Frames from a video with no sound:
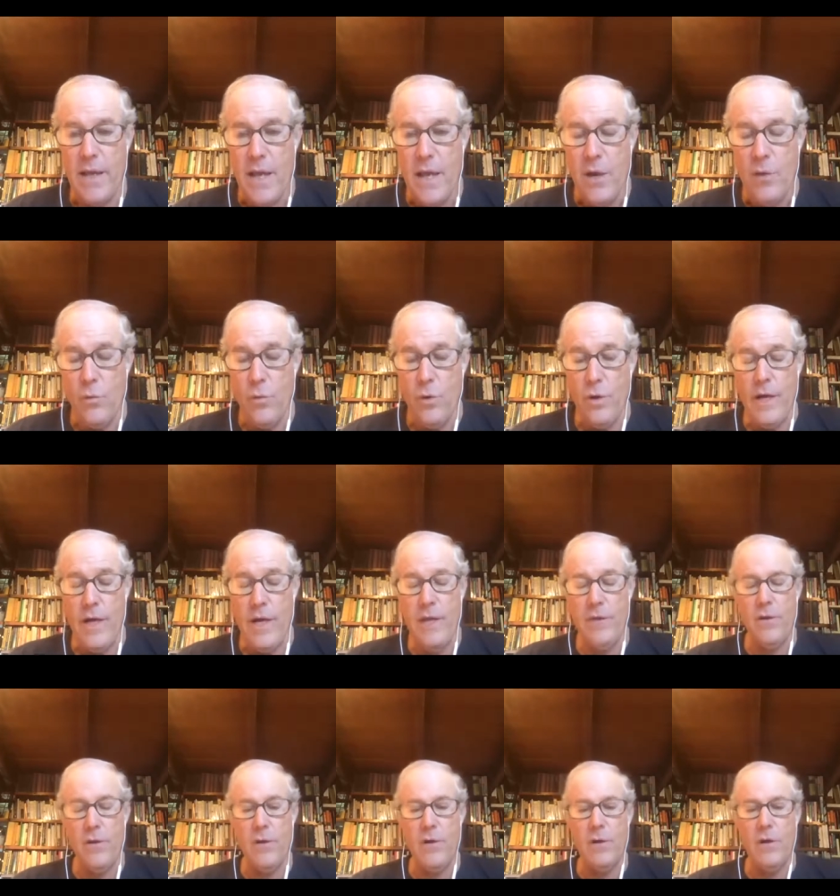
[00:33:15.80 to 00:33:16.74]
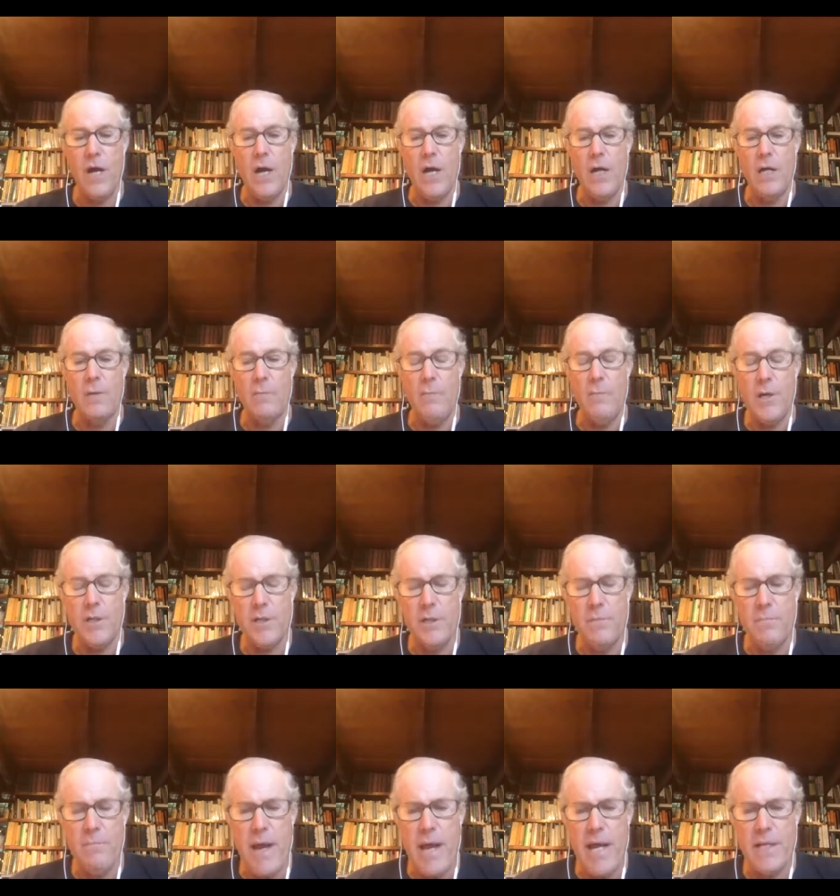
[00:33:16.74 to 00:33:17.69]
we're either uh, commission
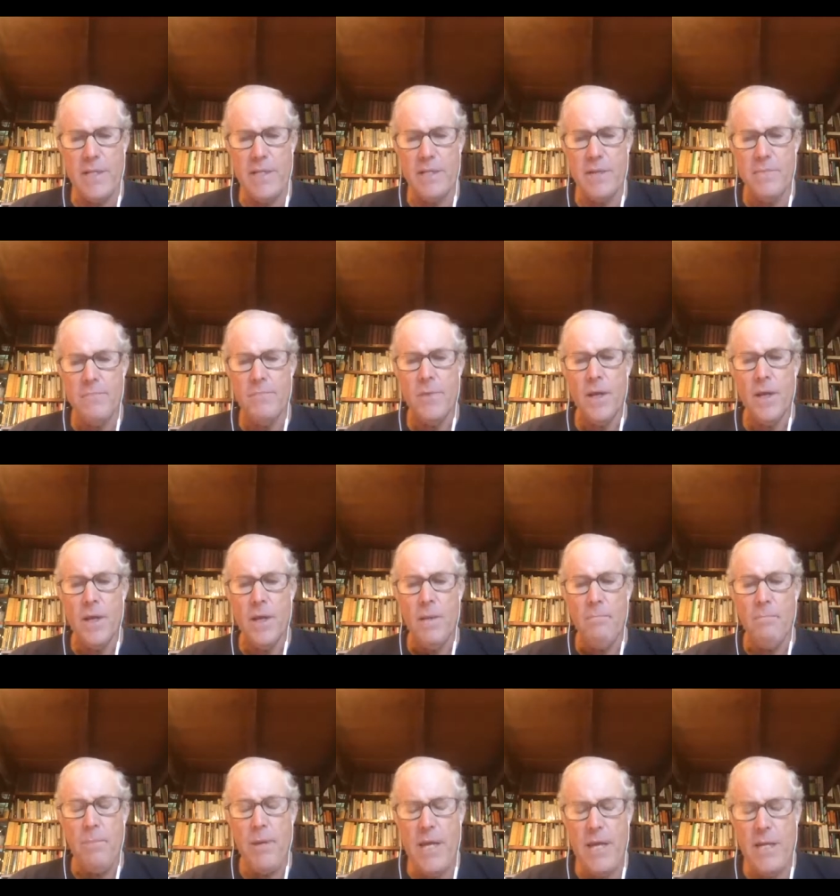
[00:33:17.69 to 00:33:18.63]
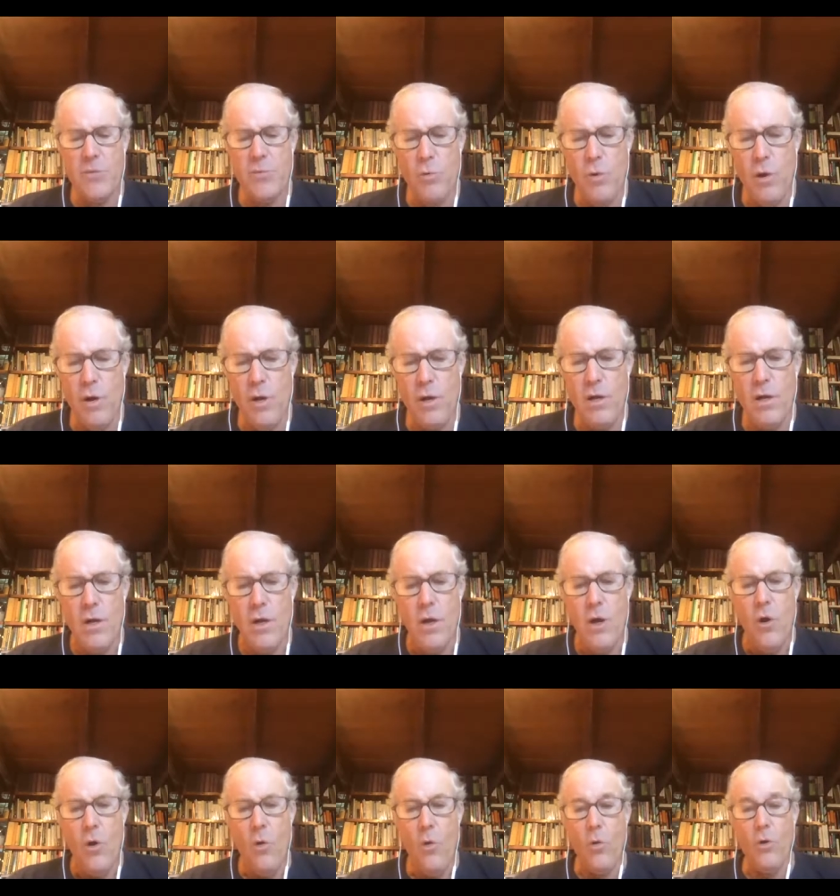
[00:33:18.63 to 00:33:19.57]
based, piecework,
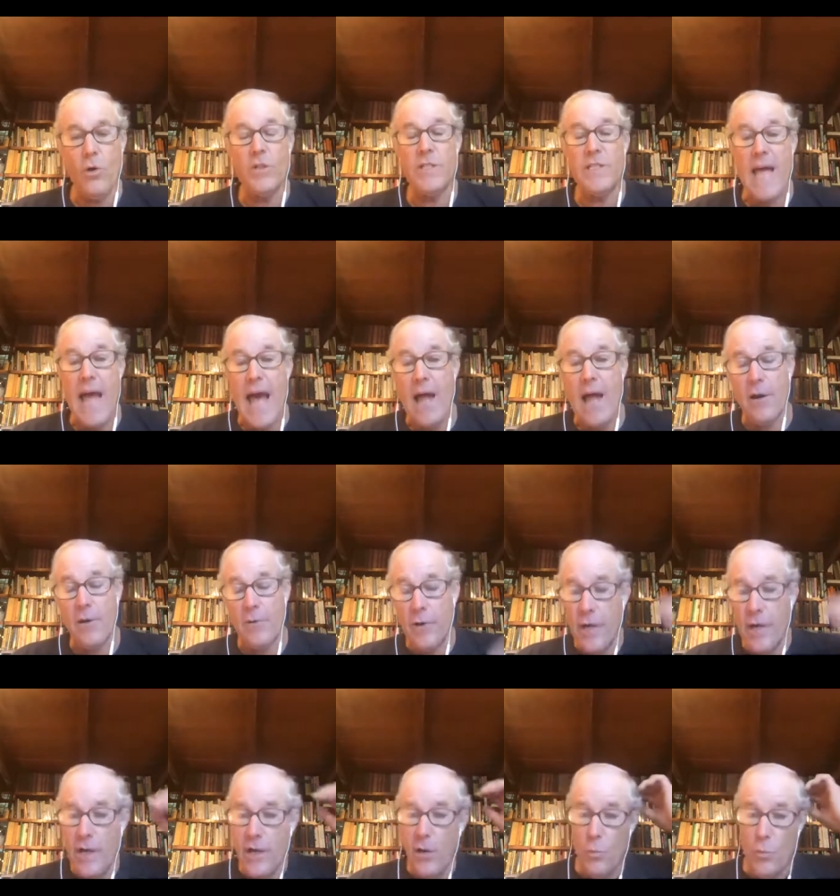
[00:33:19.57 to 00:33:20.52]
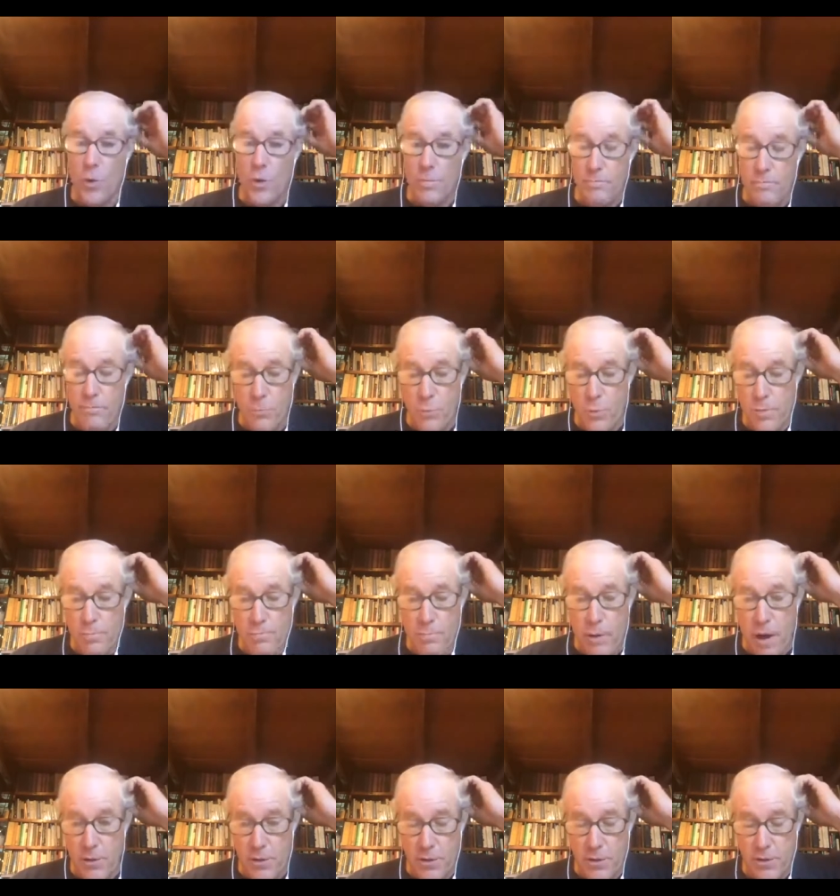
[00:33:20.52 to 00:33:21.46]
or salary with with
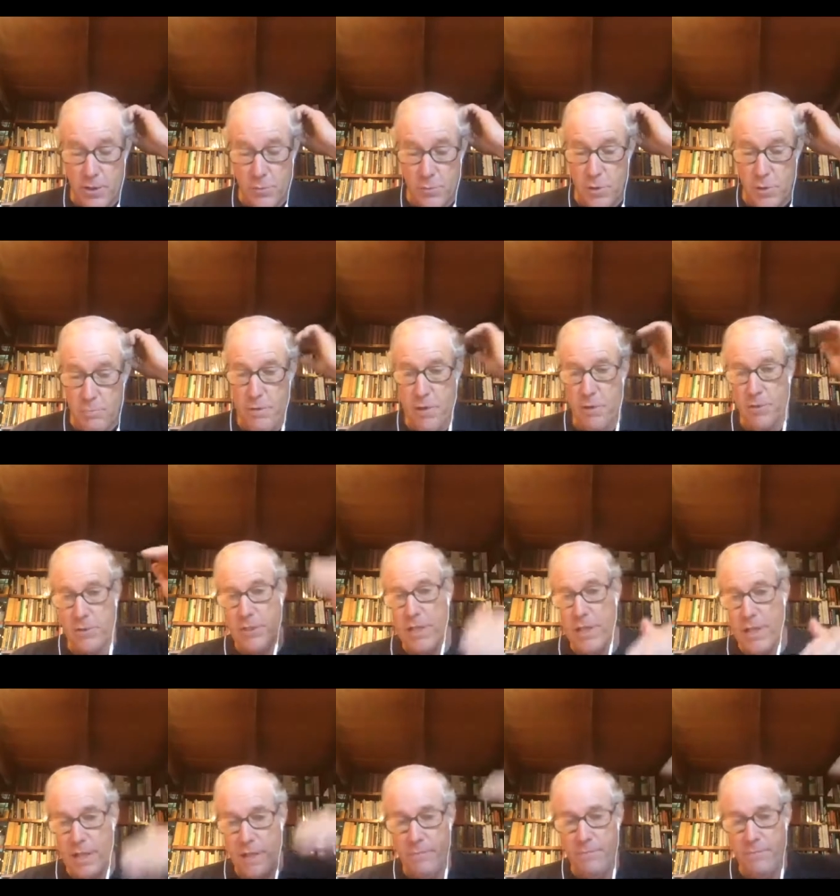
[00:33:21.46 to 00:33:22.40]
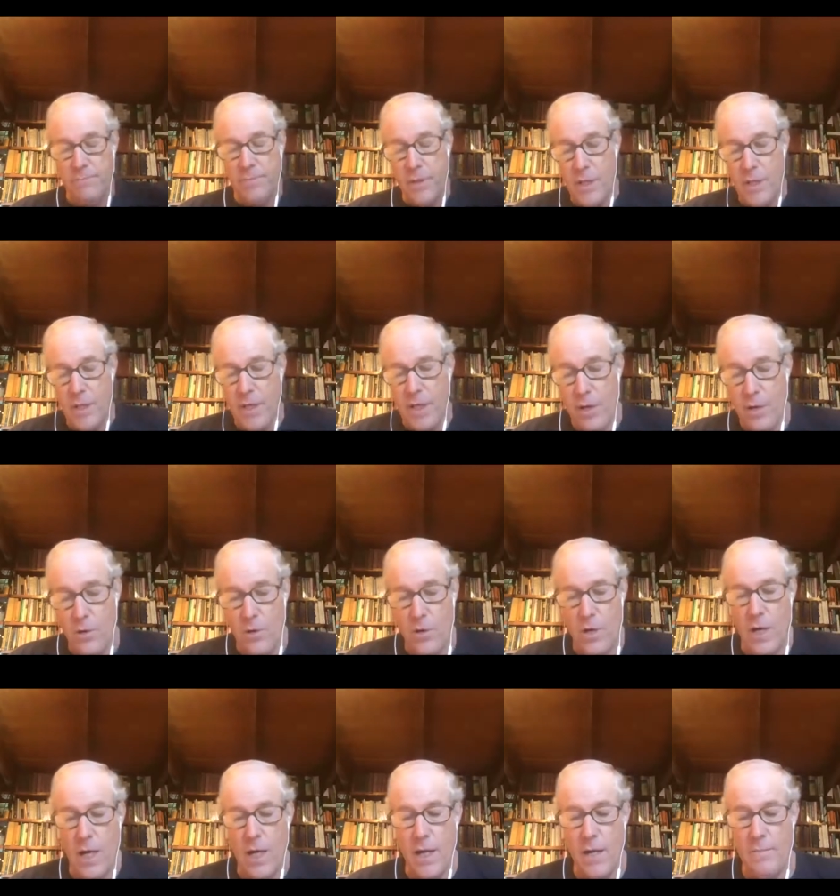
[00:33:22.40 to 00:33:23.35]
bonuses, with built-in, you know,
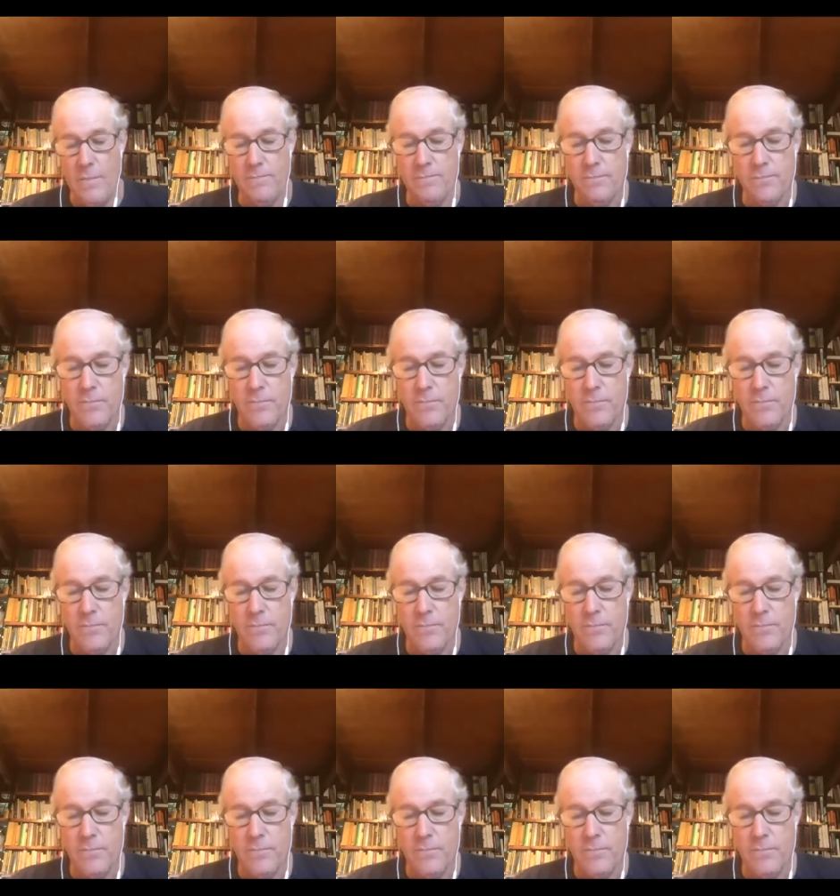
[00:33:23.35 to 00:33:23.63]
um,